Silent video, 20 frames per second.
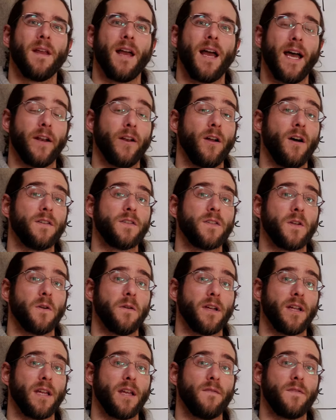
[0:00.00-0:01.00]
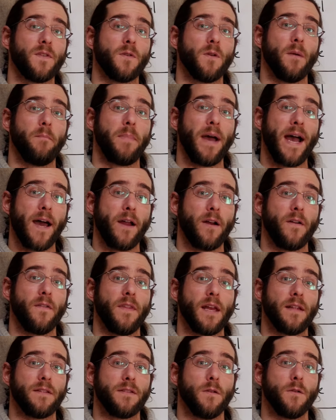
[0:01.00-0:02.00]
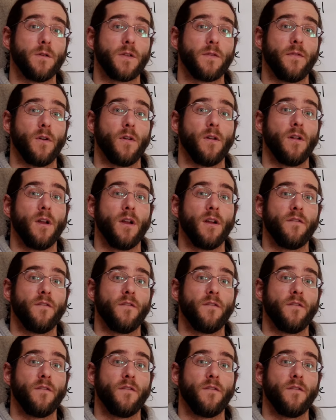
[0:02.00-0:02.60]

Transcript: And also it gives you a pattern that's useful